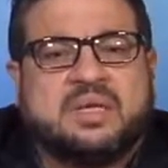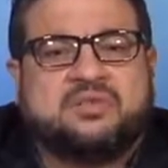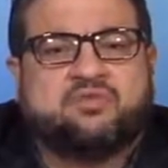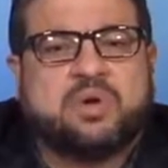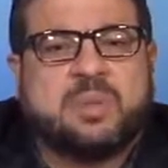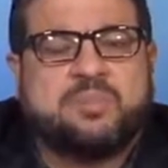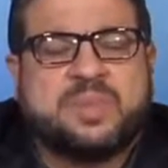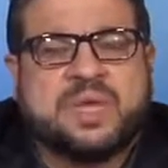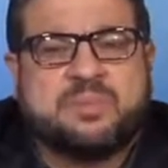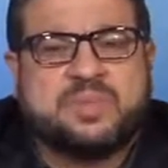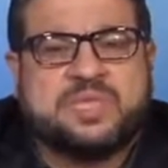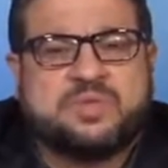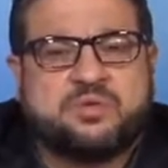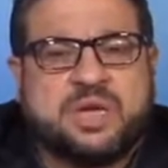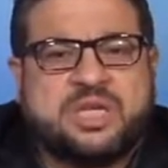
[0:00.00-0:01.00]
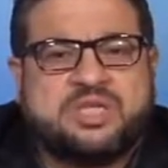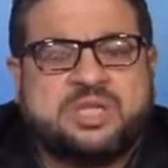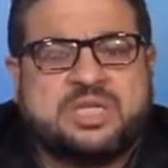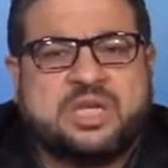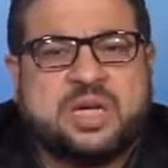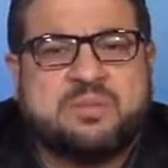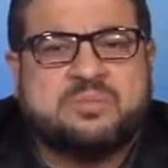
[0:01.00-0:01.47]
Trump
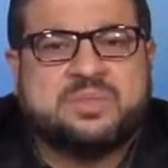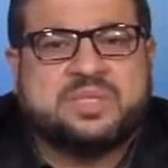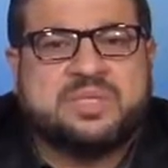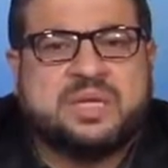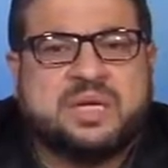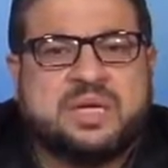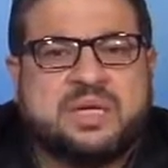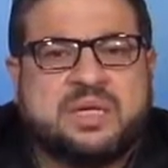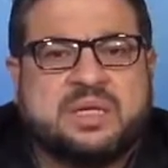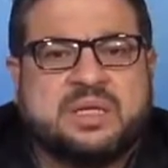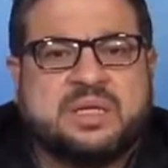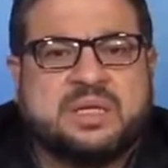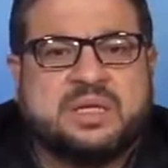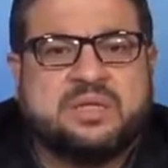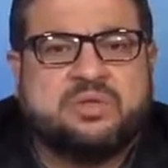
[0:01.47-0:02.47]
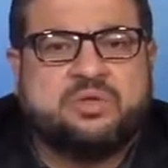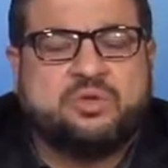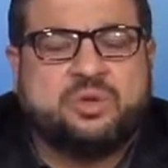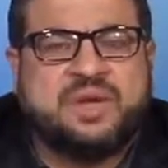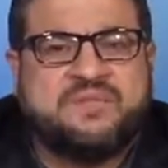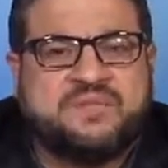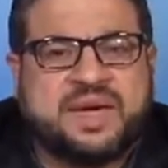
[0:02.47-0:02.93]
administration comes
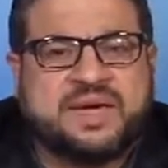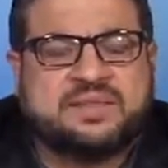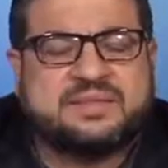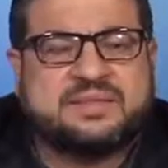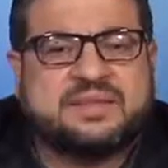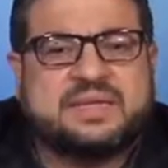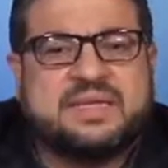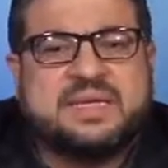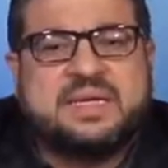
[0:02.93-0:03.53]
into effect.